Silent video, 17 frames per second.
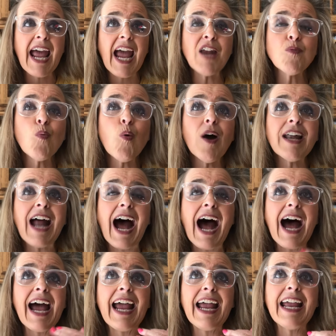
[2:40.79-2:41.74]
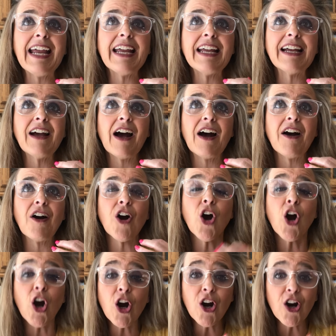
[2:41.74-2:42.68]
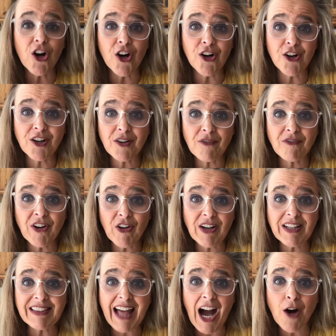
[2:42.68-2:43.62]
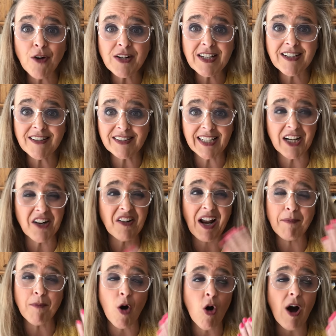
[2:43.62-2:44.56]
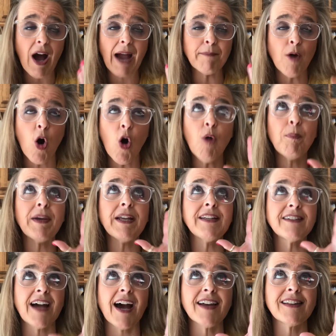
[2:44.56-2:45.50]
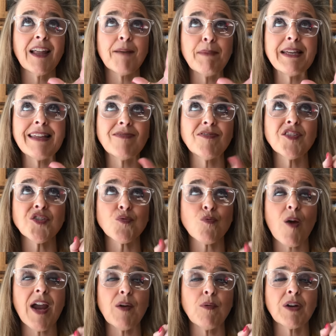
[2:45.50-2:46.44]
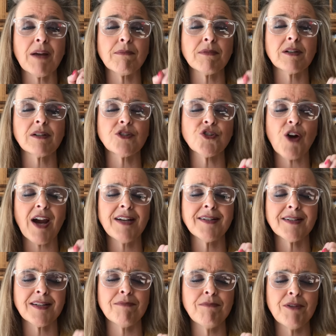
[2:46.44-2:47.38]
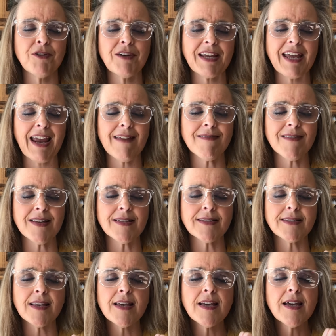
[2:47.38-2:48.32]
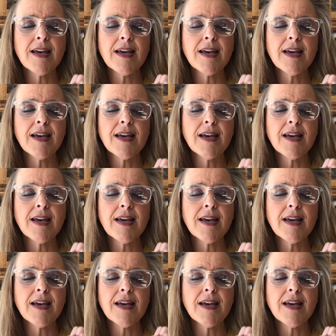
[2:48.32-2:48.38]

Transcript: And what I heard very loud and clear, and I'm, ho I'm hoping, God, let me get this right when I'm trying to communicate this.